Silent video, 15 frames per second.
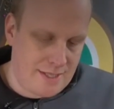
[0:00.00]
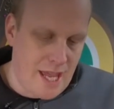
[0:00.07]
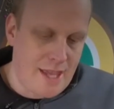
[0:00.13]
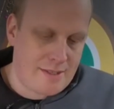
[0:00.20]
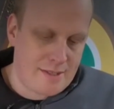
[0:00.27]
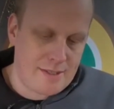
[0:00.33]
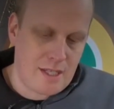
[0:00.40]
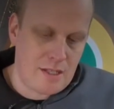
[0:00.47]

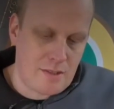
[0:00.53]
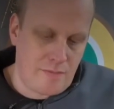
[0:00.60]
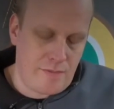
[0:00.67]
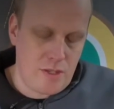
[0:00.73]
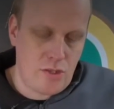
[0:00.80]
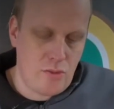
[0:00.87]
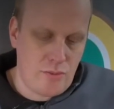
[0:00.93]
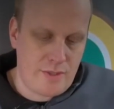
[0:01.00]
destined
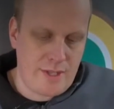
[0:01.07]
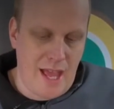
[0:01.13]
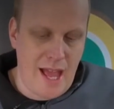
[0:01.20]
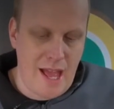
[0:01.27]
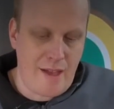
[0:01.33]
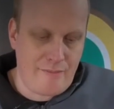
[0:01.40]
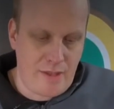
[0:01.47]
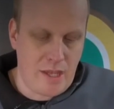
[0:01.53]
for you to
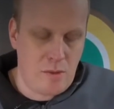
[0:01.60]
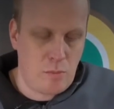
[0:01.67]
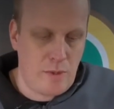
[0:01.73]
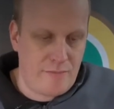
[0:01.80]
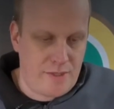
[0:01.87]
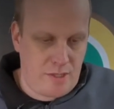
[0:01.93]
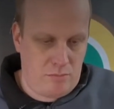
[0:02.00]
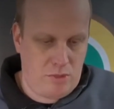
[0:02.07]
have it
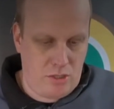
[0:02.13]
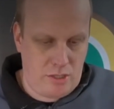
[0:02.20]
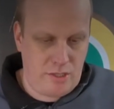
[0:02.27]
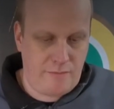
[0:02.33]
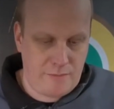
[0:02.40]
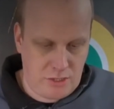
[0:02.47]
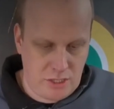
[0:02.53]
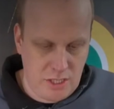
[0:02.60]
with some
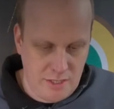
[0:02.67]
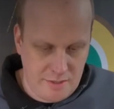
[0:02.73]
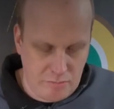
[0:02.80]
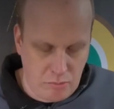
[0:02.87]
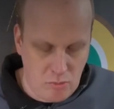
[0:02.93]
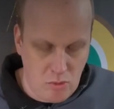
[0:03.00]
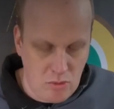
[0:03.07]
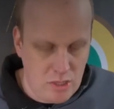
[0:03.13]
kind of cheese
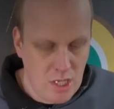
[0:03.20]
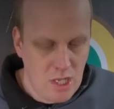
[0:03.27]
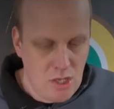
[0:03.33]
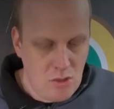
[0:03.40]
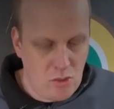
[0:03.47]
board,